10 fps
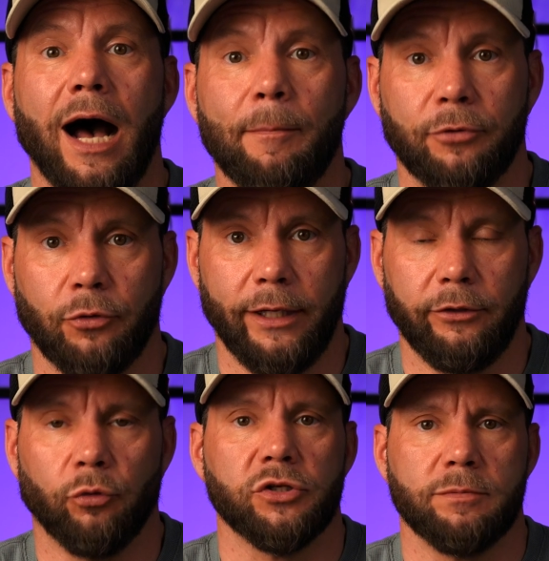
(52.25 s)
upgrade
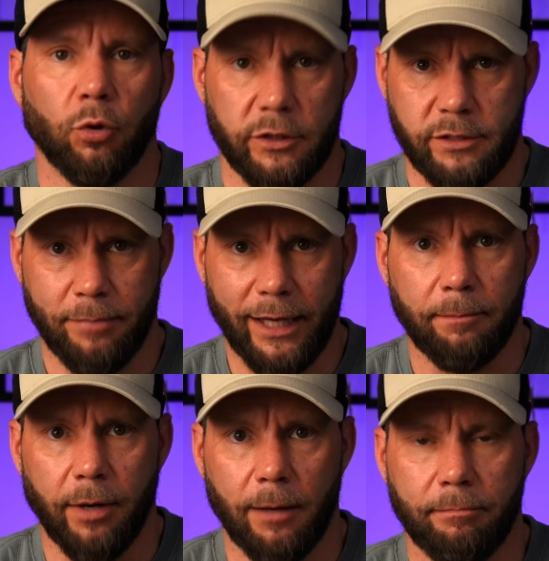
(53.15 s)
or a small spec
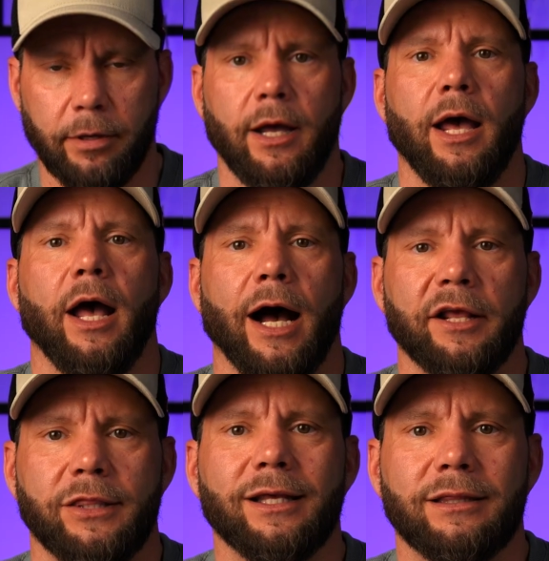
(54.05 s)
bump. I
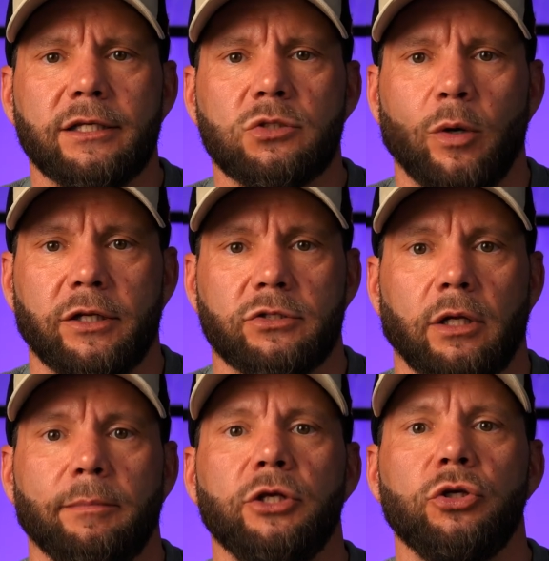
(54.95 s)
think this one is gonna
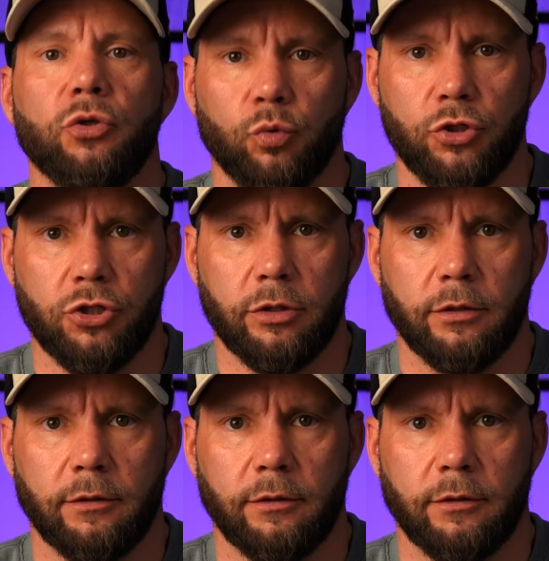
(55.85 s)
be huge.